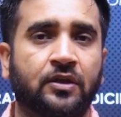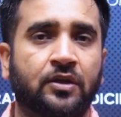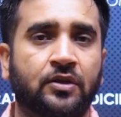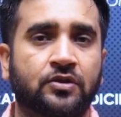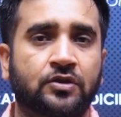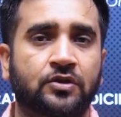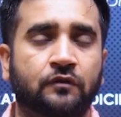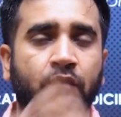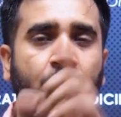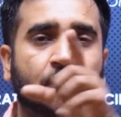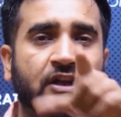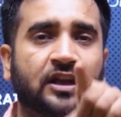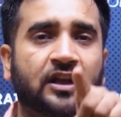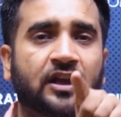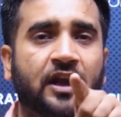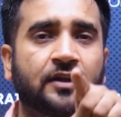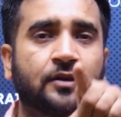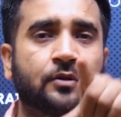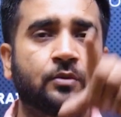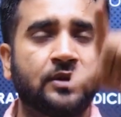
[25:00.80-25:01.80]
So what he
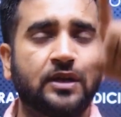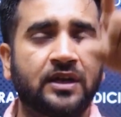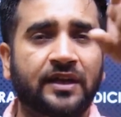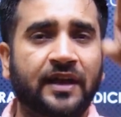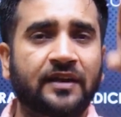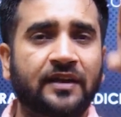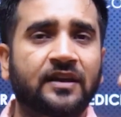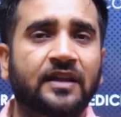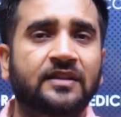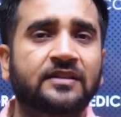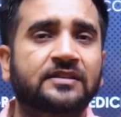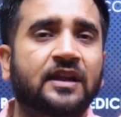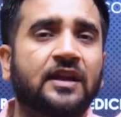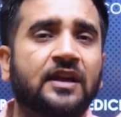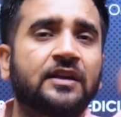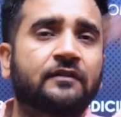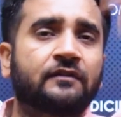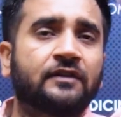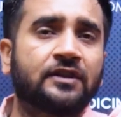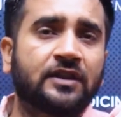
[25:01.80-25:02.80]
can do, he can
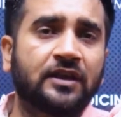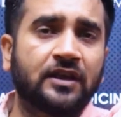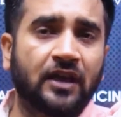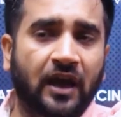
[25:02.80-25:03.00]
consult with the